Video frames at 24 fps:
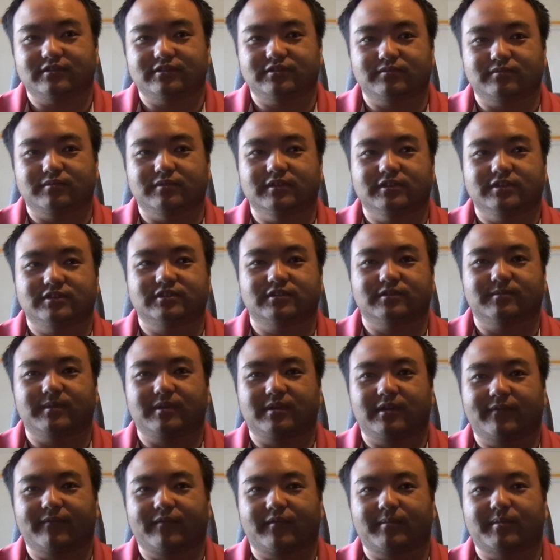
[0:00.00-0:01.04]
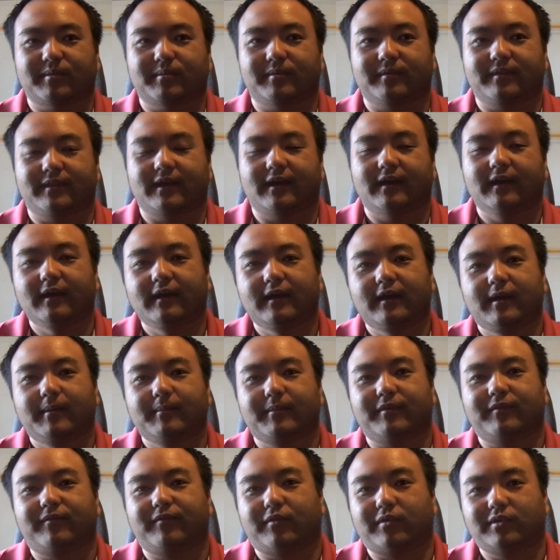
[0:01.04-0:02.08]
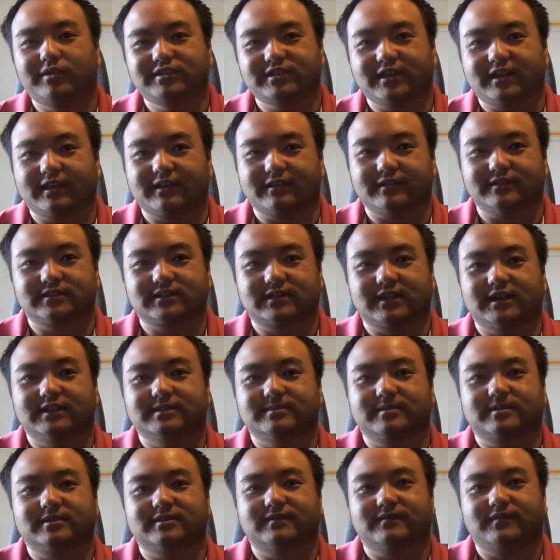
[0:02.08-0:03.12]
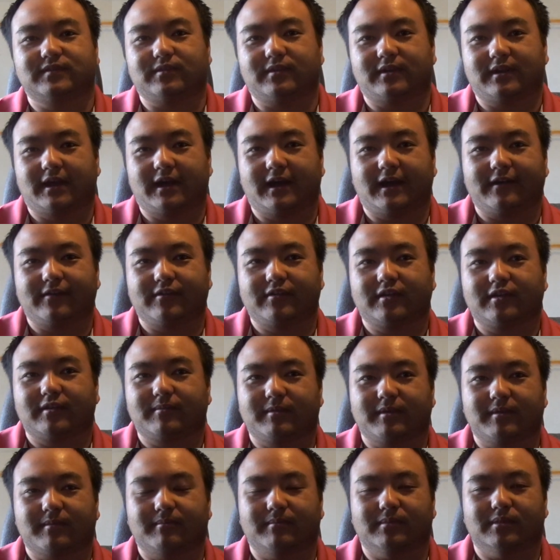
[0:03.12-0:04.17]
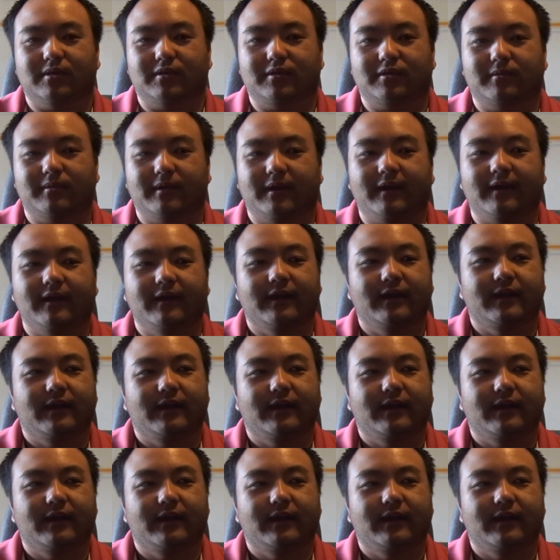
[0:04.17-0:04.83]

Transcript: You really should be comfortable with that before taking this class, because if you're not, you're going to be blown away.